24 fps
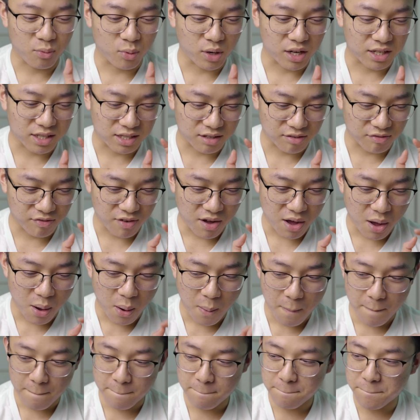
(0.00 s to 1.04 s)
I watched it
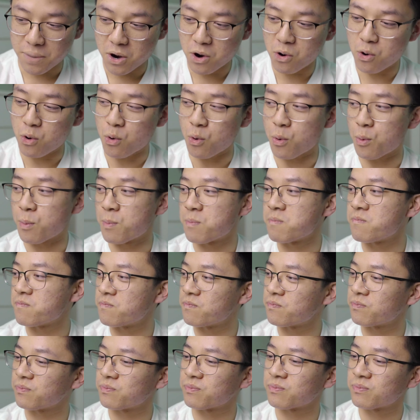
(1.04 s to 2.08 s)
fall, boom.
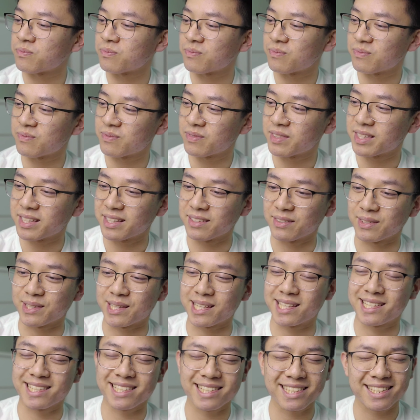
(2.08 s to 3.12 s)
It's
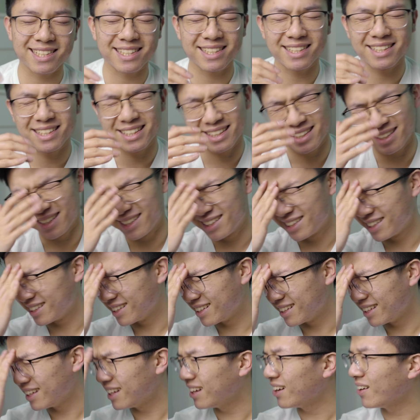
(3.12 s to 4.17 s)
just... Now
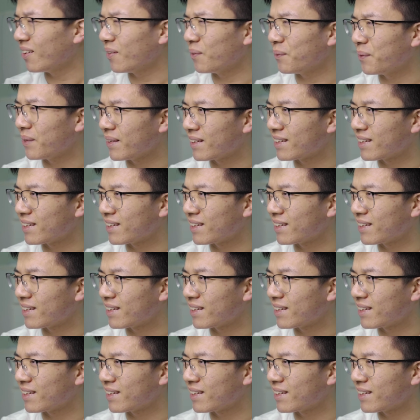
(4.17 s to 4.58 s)
luckily the snowboard